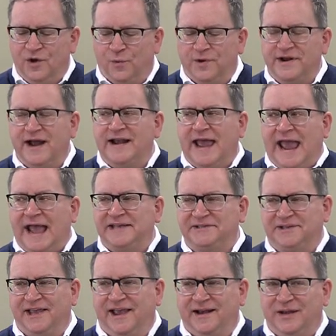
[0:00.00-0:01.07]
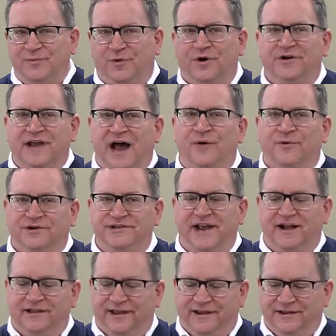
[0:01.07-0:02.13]
we're not asking anymore, now we're
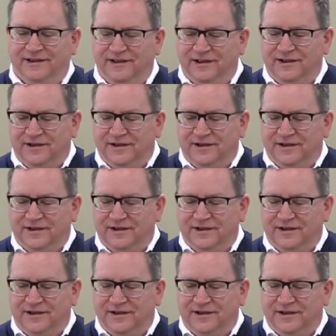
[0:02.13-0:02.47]
telling.